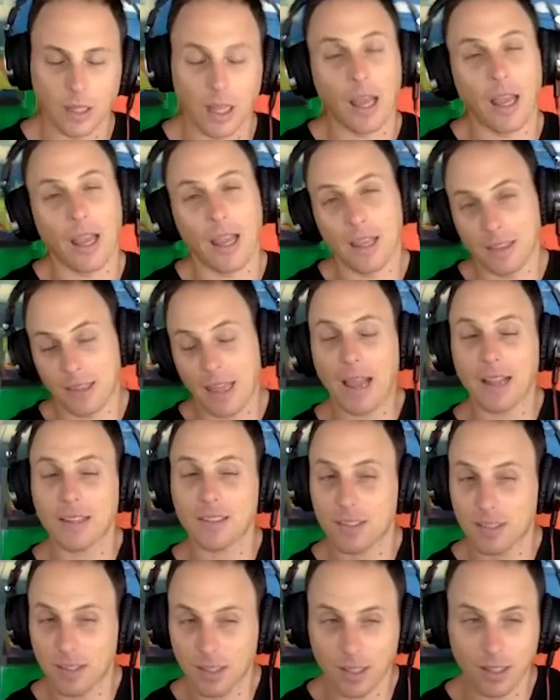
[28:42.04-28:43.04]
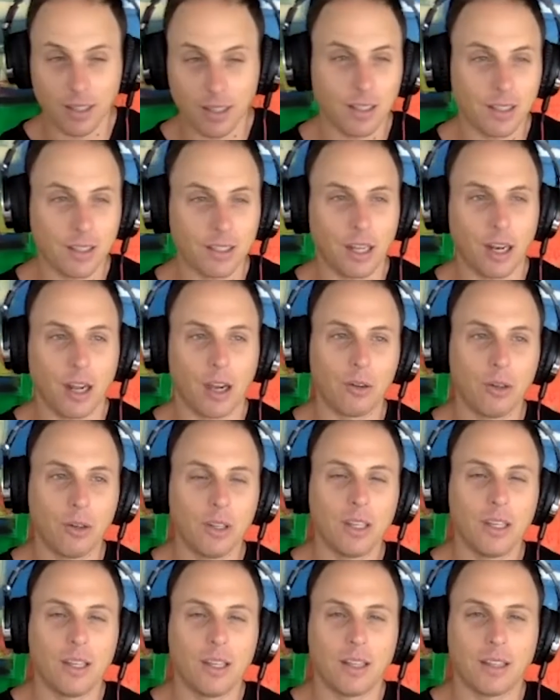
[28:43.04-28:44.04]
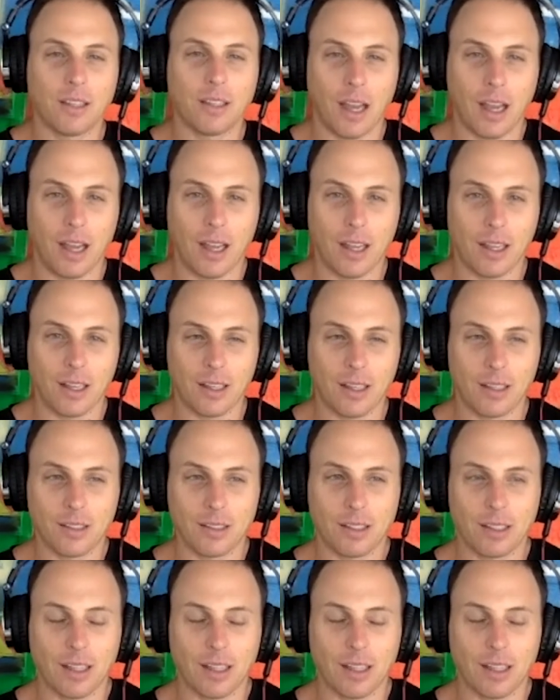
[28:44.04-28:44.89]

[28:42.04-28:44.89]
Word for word: and that's the, you know, uh,